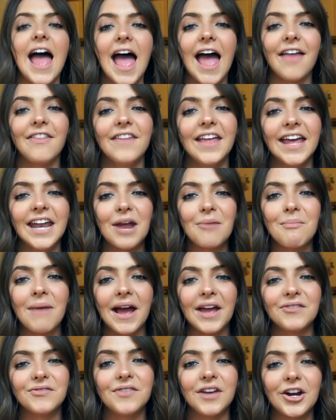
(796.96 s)
And then
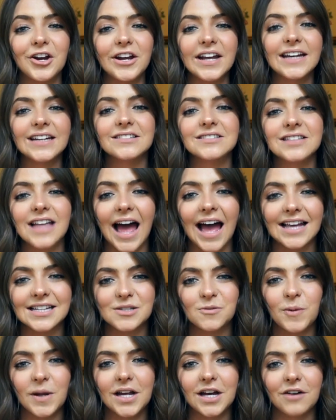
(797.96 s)
my very
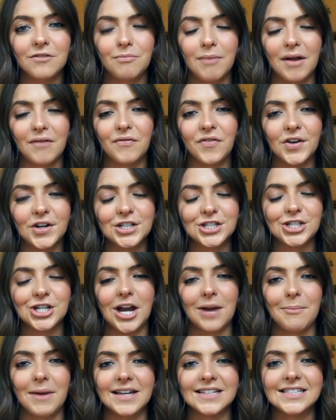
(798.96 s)
last week of my first
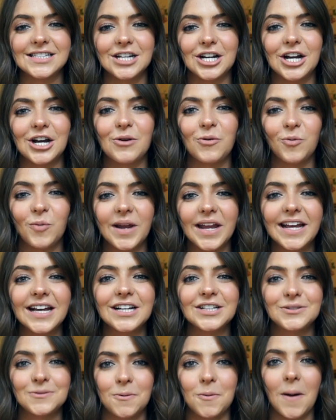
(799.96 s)
trimester,
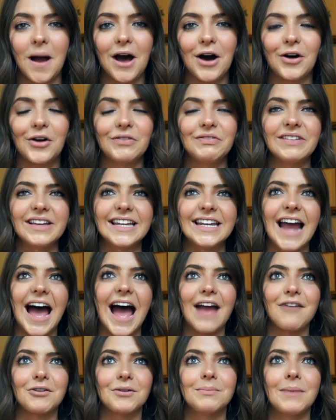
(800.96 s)
week 12, and
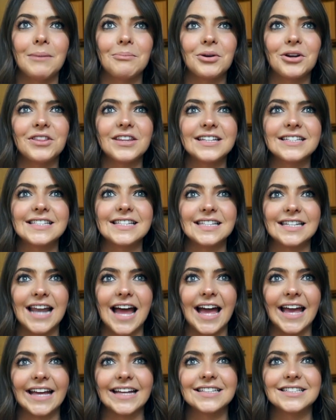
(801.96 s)
I remember this
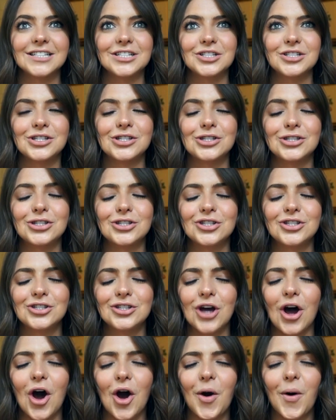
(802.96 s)
night
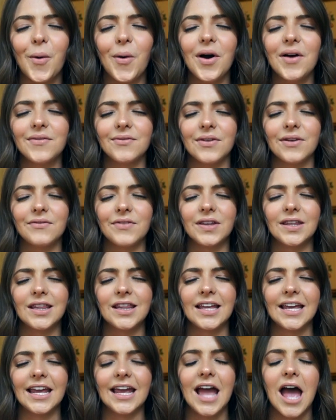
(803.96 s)
so
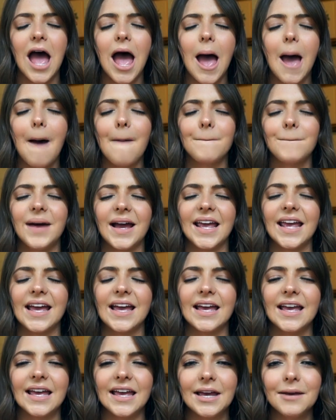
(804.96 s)
vividly. My
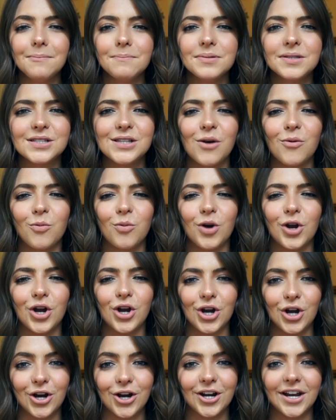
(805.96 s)
hips
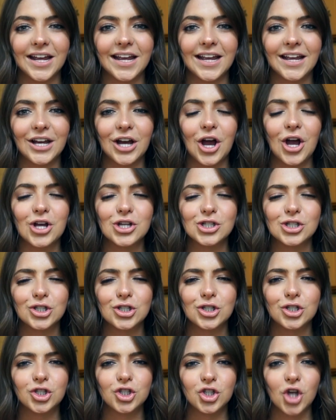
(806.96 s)
were hurting
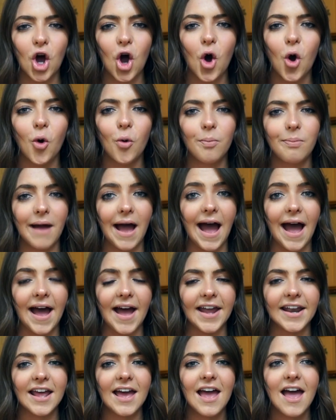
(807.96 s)
so
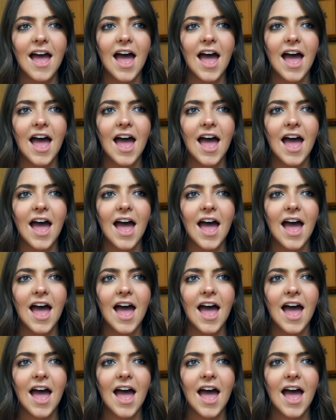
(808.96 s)
bad.